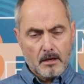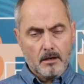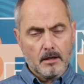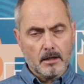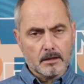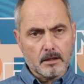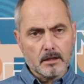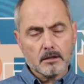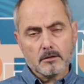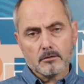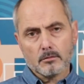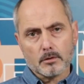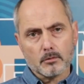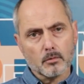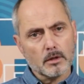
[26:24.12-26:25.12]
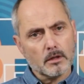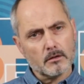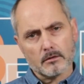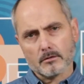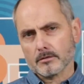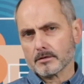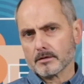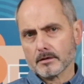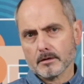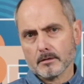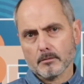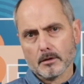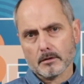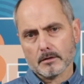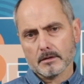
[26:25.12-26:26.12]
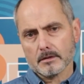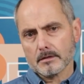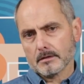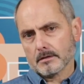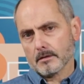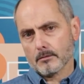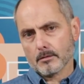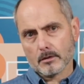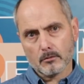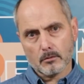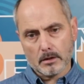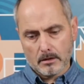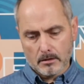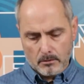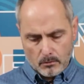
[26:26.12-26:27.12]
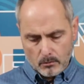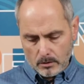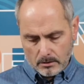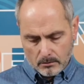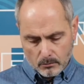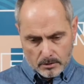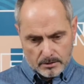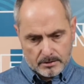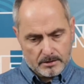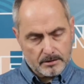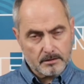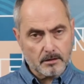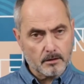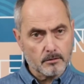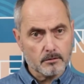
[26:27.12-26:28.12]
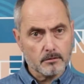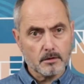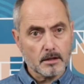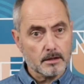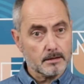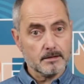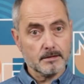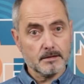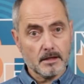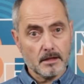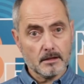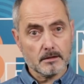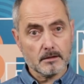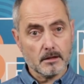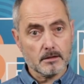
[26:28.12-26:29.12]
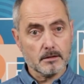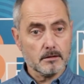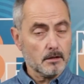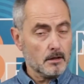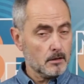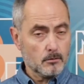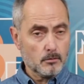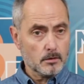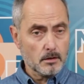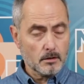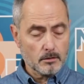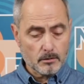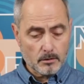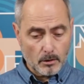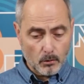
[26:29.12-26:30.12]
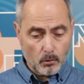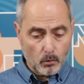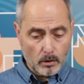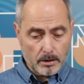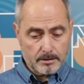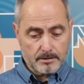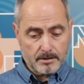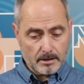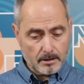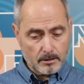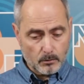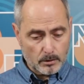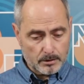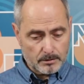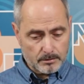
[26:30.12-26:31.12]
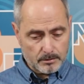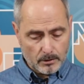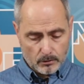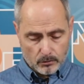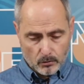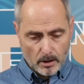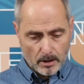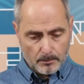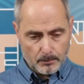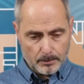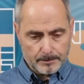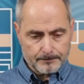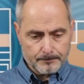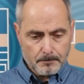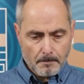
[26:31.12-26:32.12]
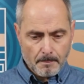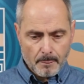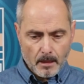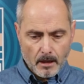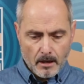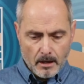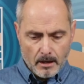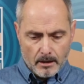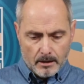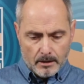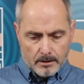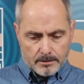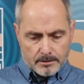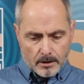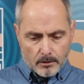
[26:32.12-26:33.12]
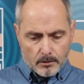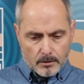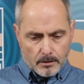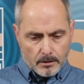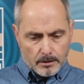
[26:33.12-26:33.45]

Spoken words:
And that is what we are concerned about. This is something we just don't understand yet, and we don't know exactly what is going to happen. So